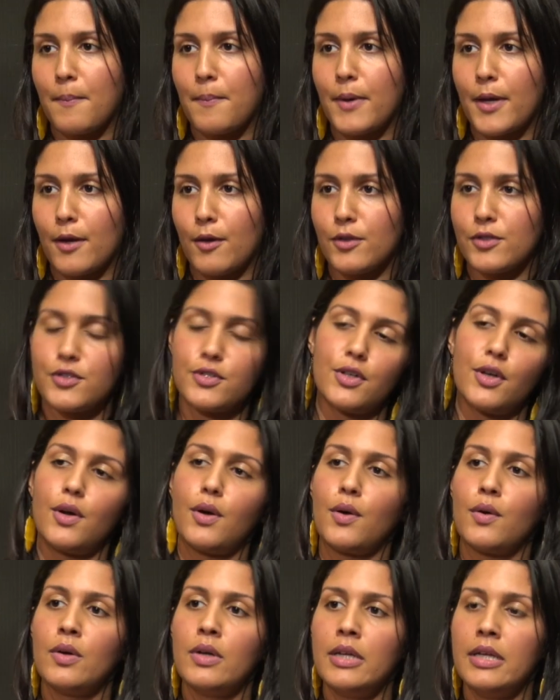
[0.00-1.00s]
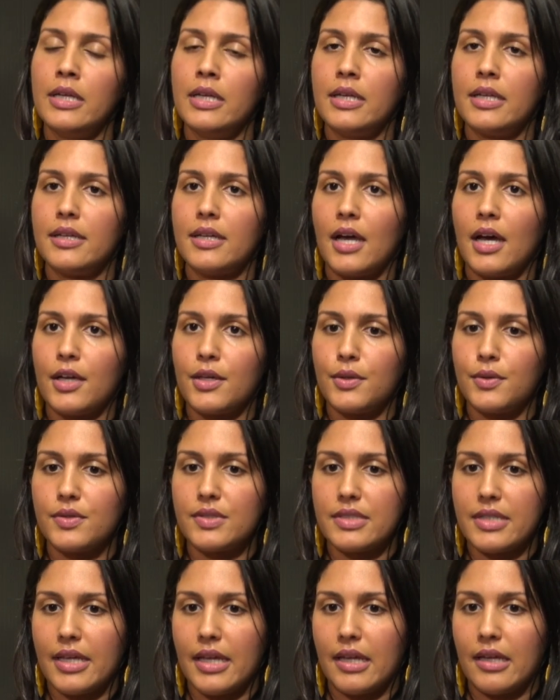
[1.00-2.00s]
but also not
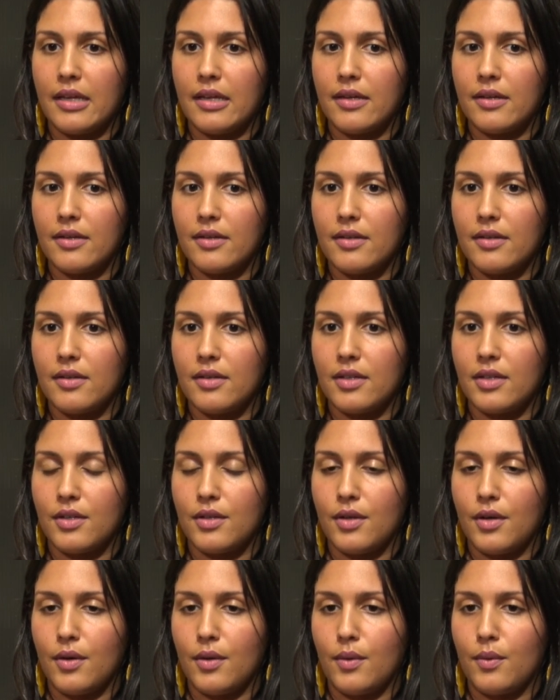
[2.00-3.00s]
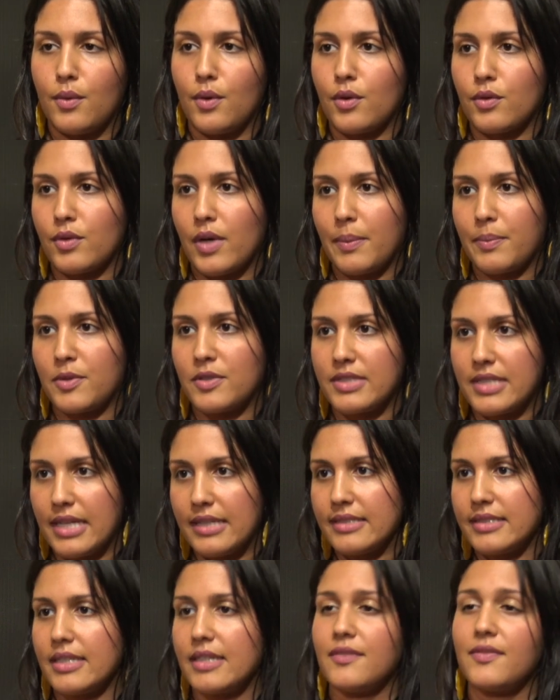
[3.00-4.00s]
using, you know, or
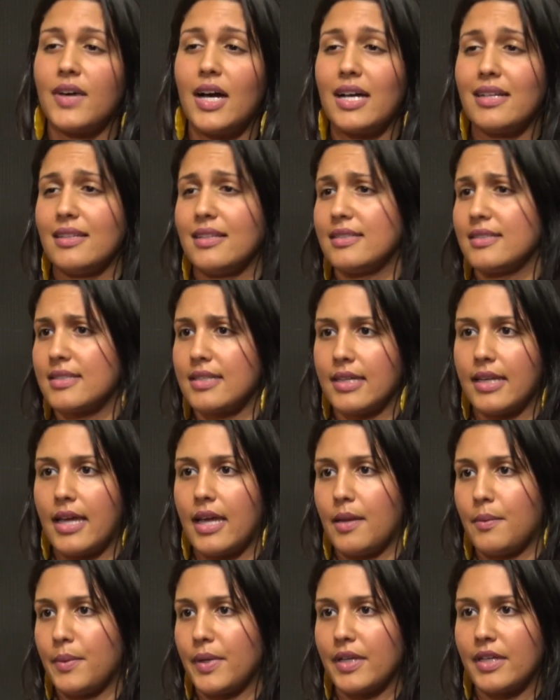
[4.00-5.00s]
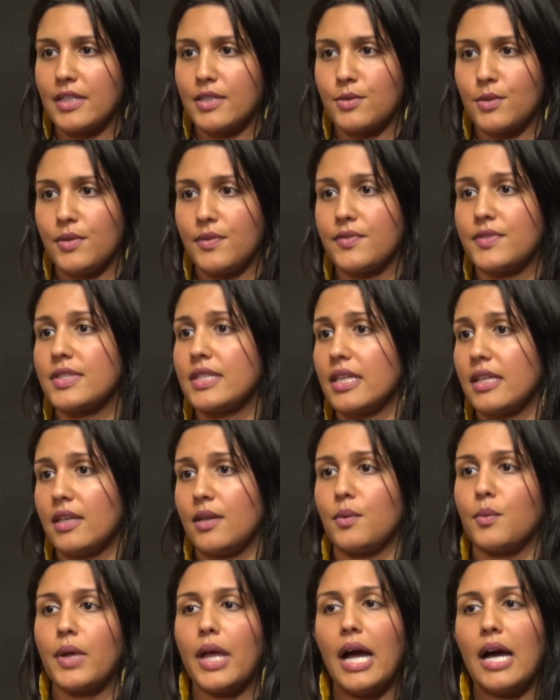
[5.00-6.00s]
representing violence again because we've seen
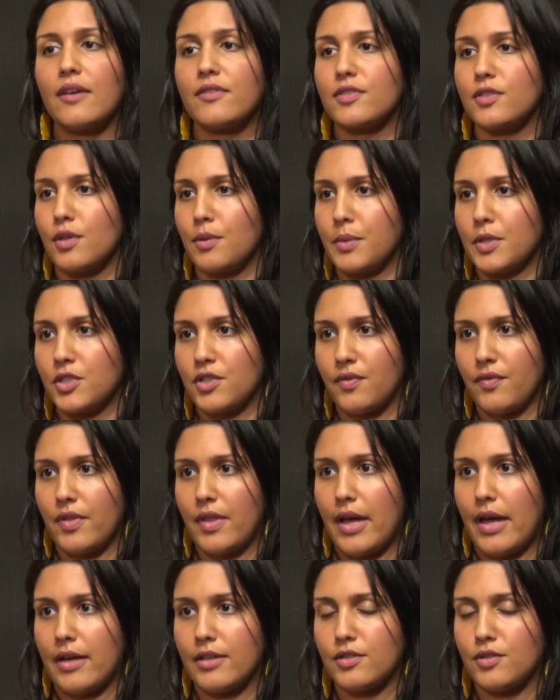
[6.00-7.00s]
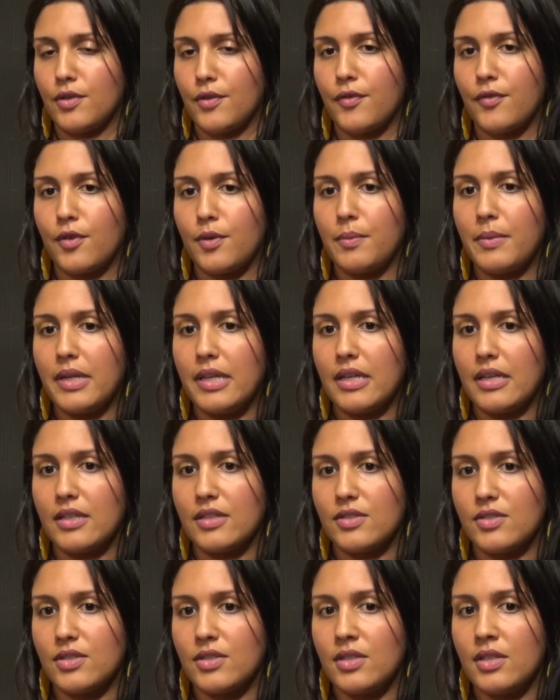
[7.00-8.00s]
and we have so much of that. So for me
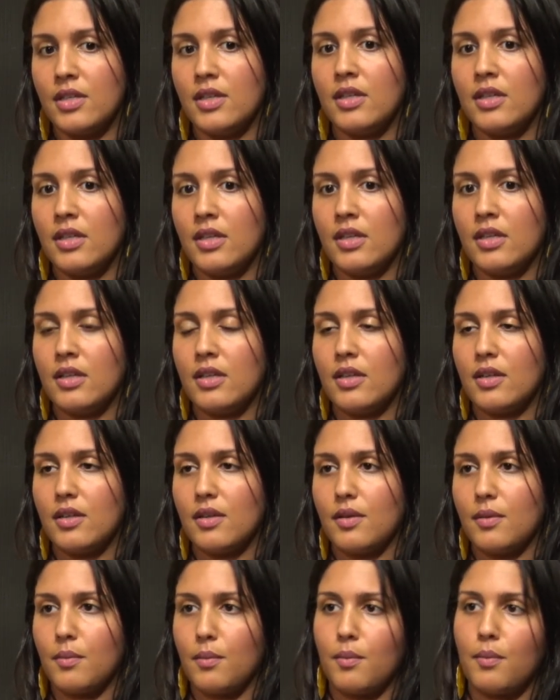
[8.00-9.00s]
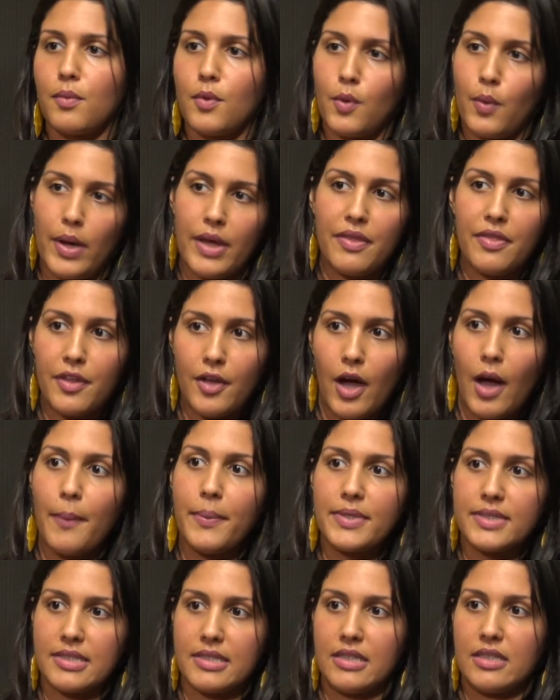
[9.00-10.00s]
is quite the
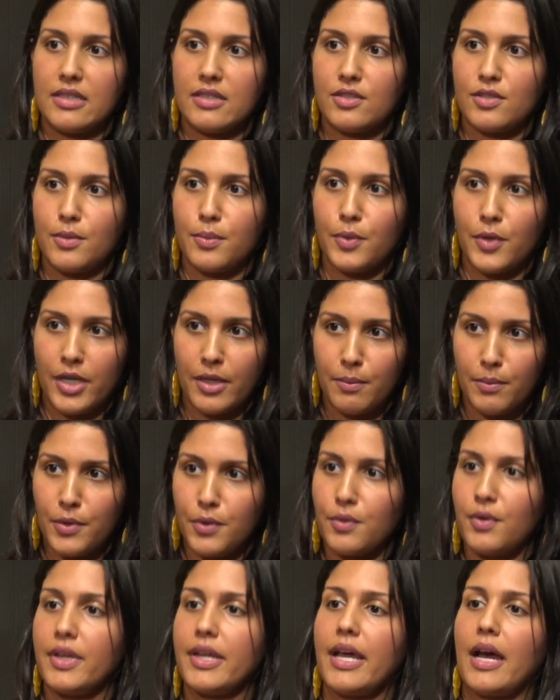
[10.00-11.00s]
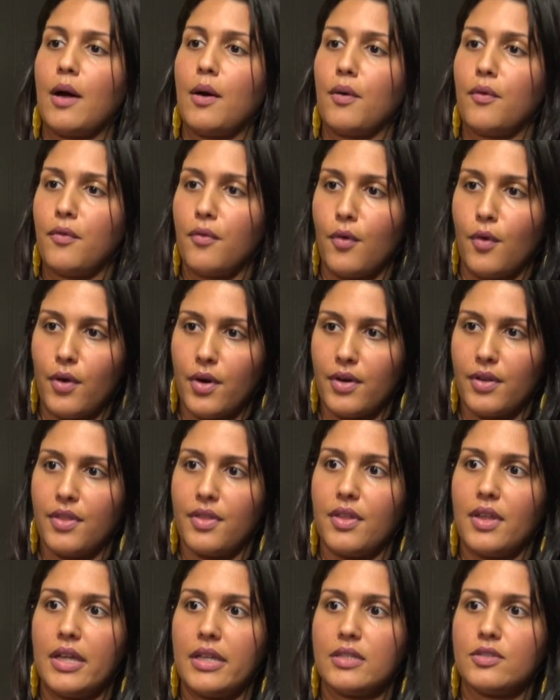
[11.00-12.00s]
opposite is to bring beauty out
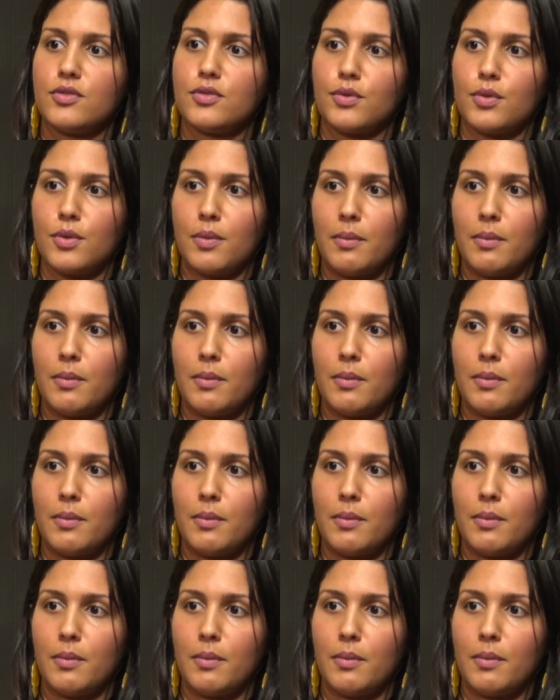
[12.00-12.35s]
forth and to